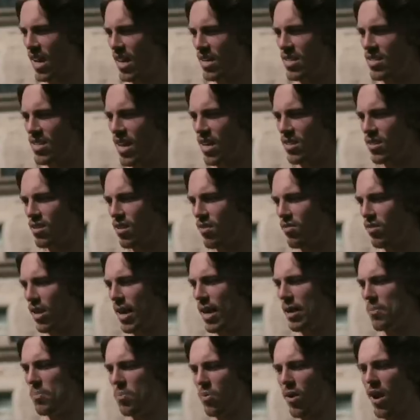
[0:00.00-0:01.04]
eight sets of
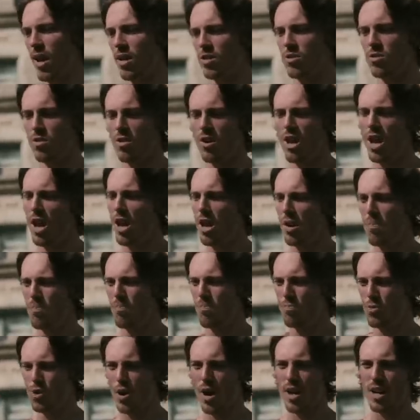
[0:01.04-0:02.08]
leg press or
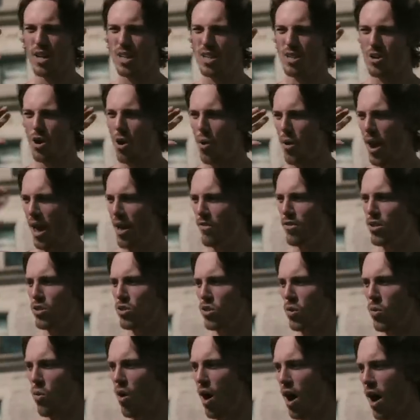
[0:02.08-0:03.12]
trying to go heavy
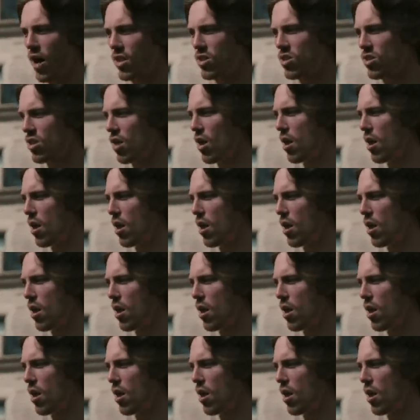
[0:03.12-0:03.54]
squats.